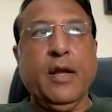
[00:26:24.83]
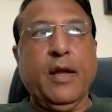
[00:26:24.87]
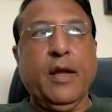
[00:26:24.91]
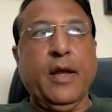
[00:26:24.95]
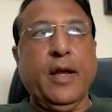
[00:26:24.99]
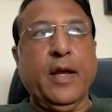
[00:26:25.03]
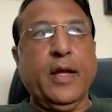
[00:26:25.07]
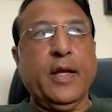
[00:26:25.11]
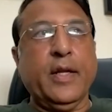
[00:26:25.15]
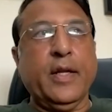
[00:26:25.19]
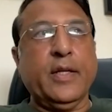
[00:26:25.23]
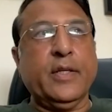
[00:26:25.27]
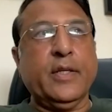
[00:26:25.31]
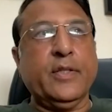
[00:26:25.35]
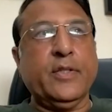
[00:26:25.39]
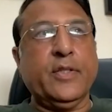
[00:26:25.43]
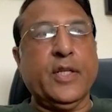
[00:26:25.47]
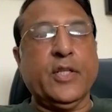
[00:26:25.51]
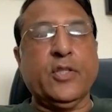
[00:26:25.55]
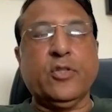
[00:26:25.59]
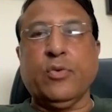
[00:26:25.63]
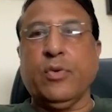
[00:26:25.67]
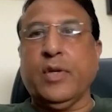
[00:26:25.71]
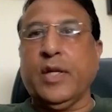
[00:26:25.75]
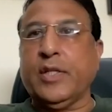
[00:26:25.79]
And
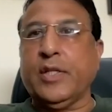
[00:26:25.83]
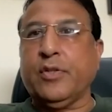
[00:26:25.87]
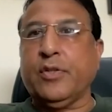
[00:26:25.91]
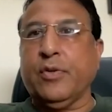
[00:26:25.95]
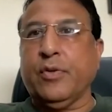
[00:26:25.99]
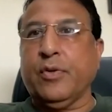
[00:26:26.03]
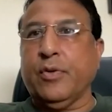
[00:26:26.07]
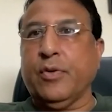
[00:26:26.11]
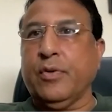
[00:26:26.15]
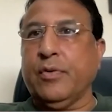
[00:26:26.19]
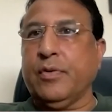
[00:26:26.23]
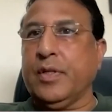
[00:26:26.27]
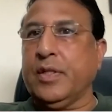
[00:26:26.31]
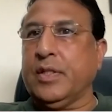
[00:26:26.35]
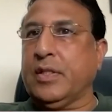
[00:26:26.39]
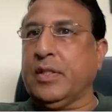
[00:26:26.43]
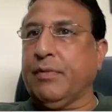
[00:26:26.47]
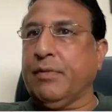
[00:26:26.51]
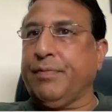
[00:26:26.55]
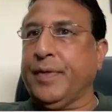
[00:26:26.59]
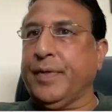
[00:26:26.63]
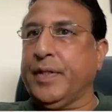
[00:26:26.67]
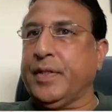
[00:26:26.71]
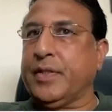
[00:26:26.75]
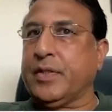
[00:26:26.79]
just to let you know, this is
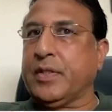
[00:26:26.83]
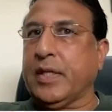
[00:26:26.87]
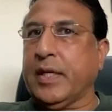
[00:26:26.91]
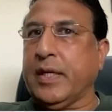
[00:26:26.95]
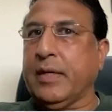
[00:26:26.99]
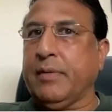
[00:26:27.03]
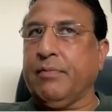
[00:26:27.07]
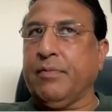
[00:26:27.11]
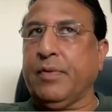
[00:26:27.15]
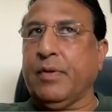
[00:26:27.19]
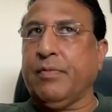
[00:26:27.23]
the first time